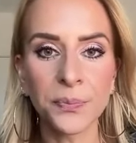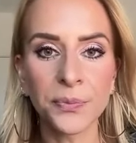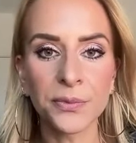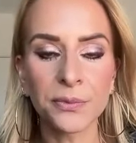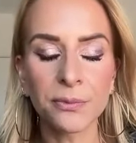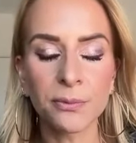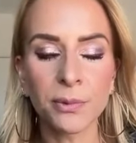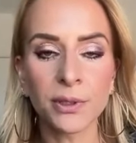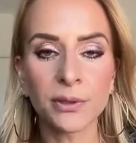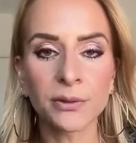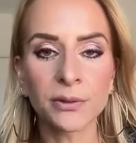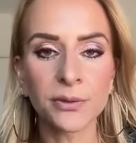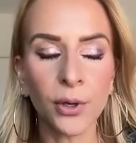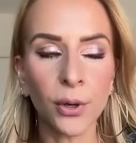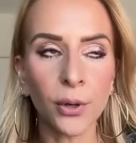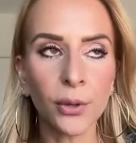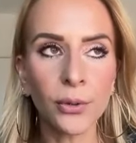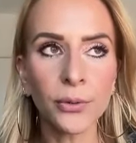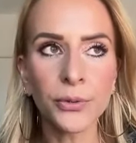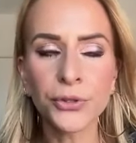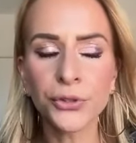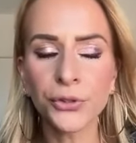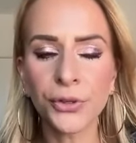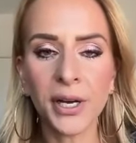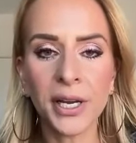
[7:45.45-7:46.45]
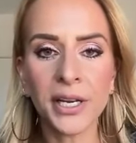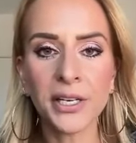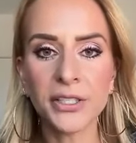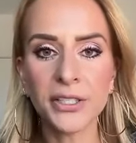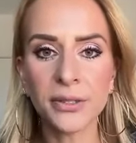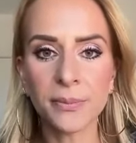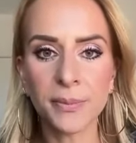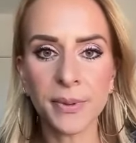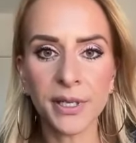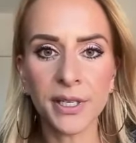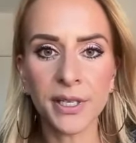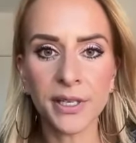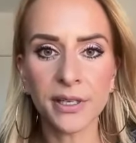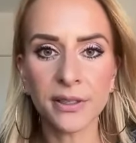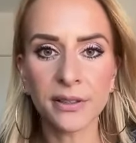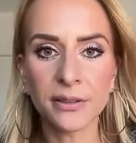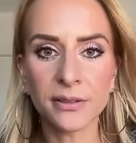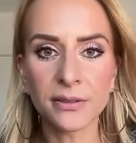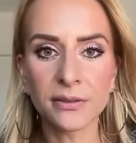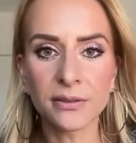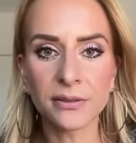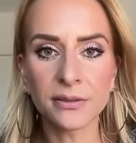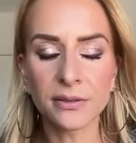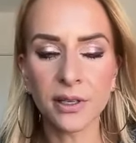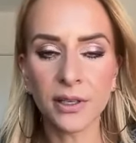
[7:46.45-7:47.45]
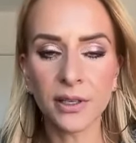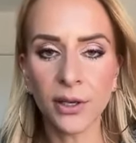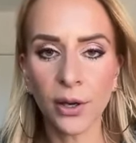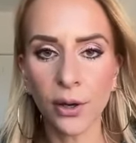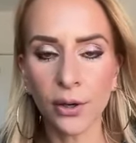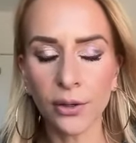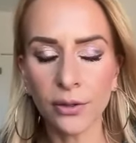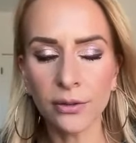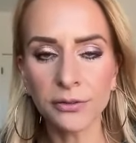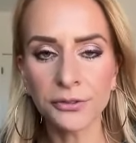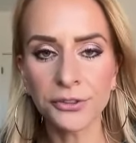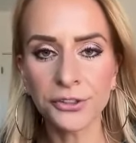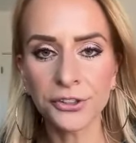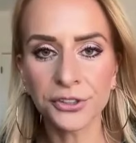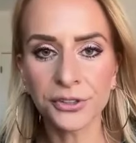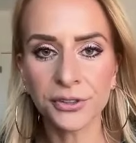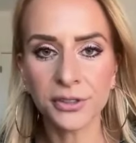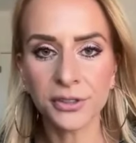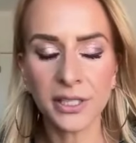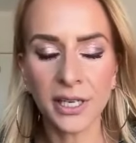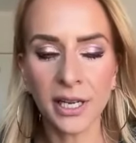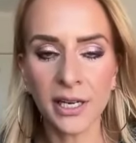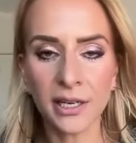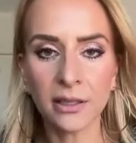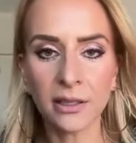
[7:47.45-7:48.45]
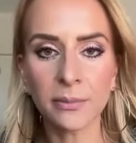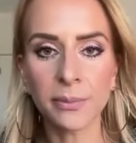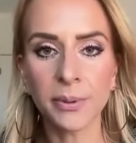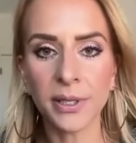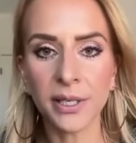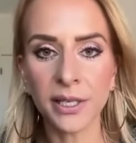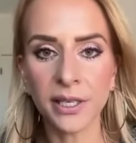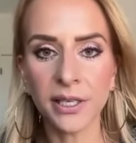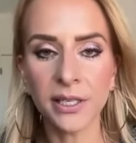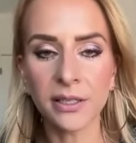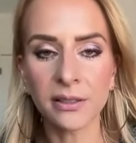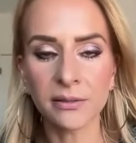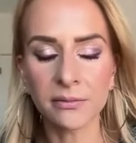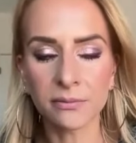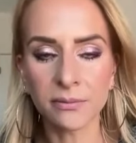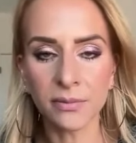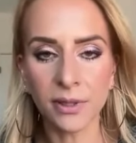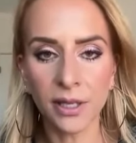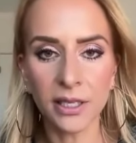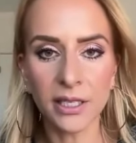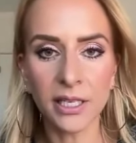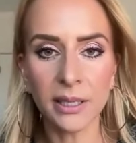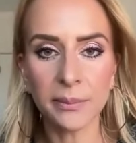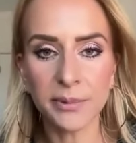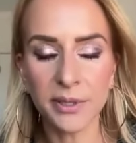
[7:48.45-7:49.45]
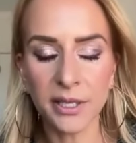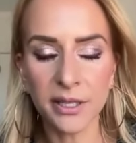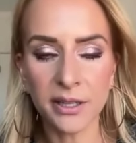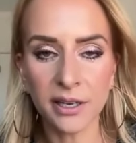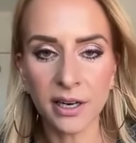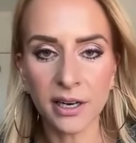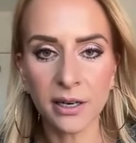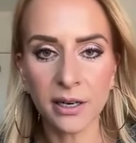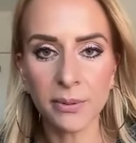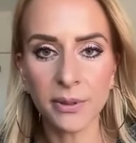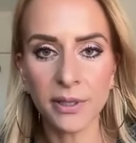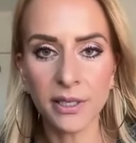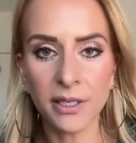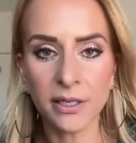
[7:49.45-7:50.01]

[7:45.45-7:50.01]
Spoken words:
well, go train to be a coach in NLP and learn hypnotherapy,